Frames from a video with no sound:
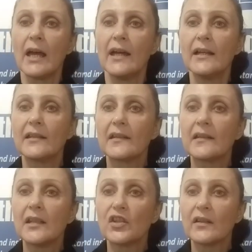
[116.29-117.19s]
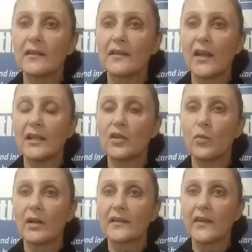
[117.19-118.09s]
decisions that it
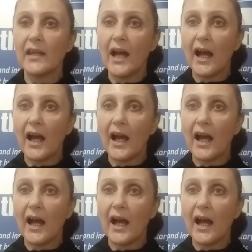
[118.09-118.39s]
was the